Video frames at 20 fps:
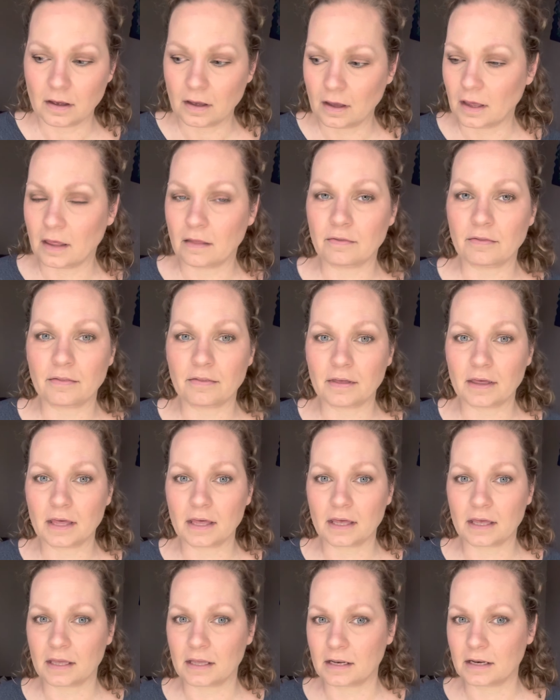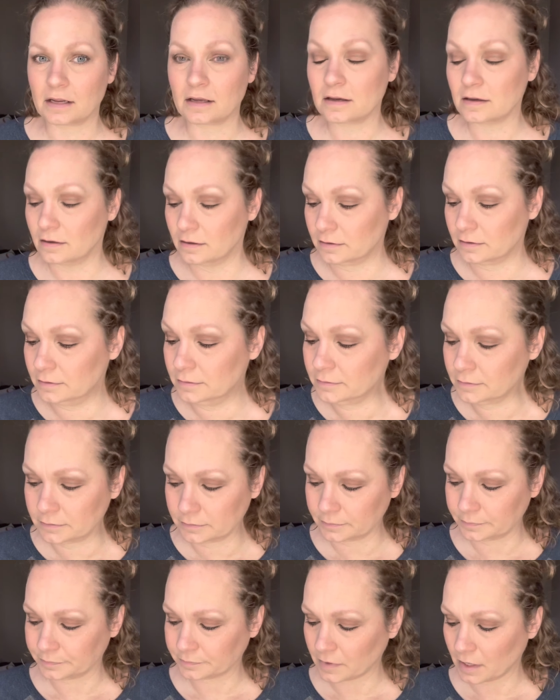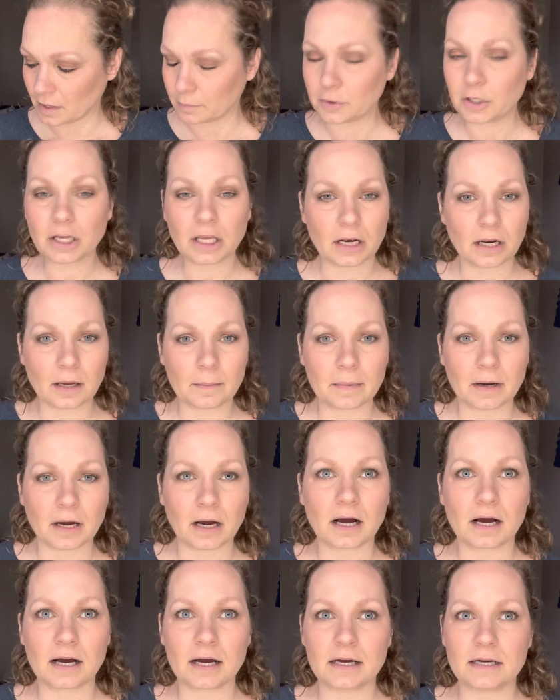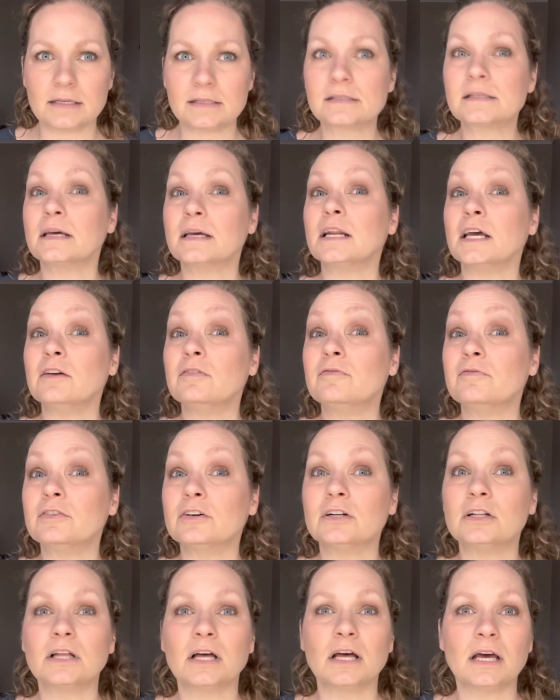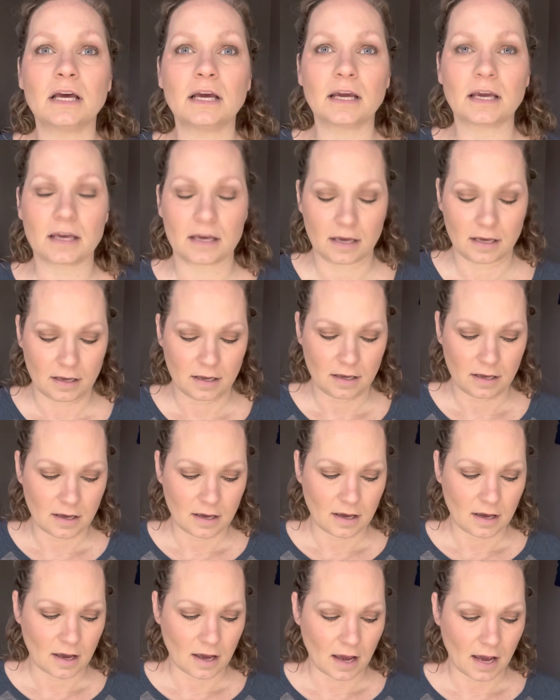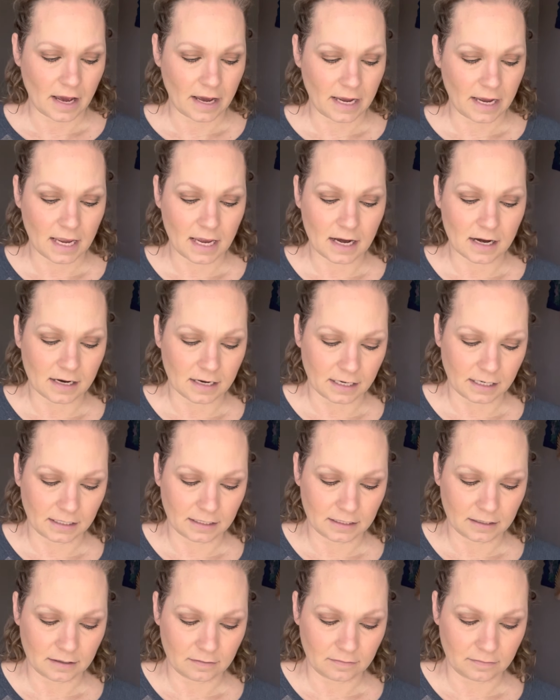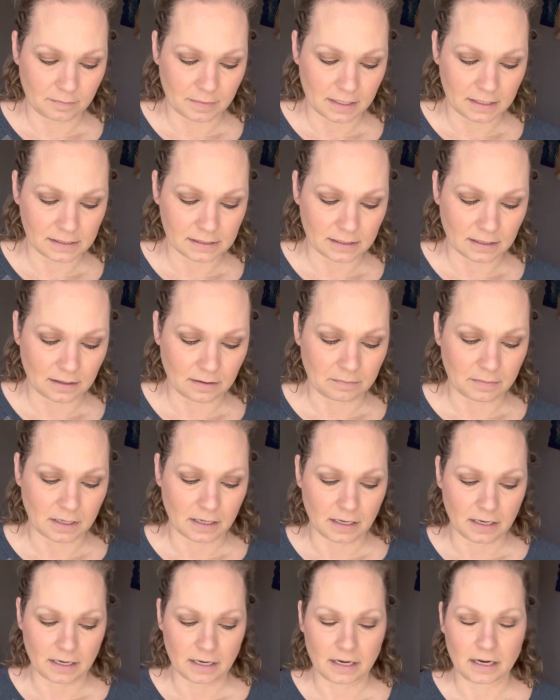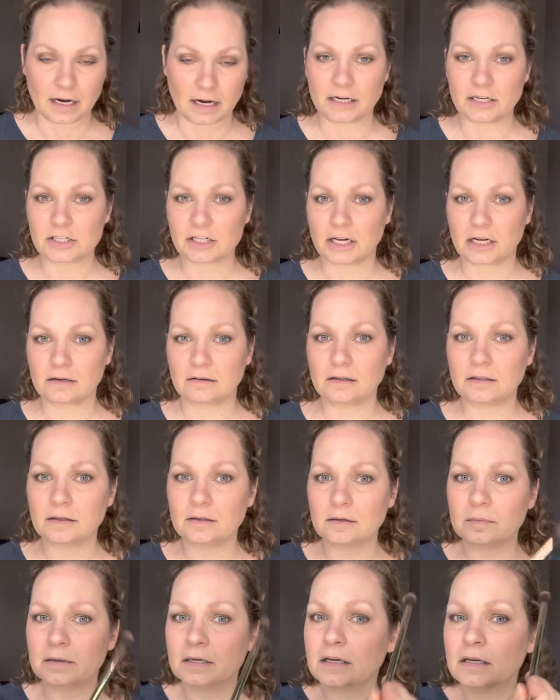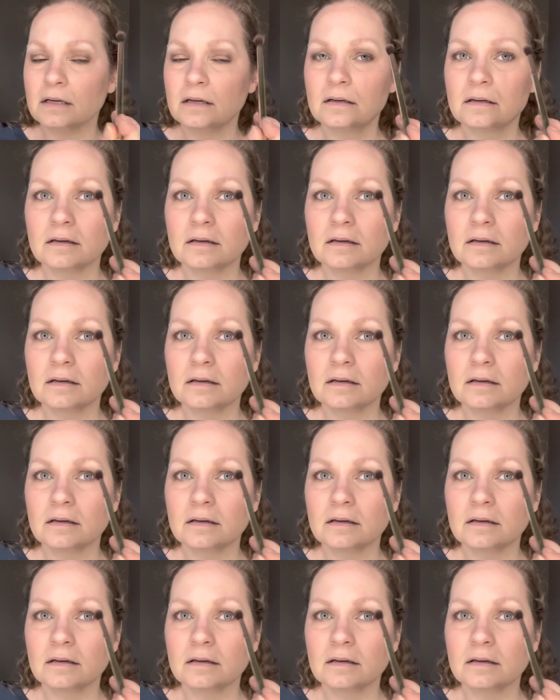And then I'm looking at my eyes, and I feel like I kind of messed up my eyeshadow a little bit.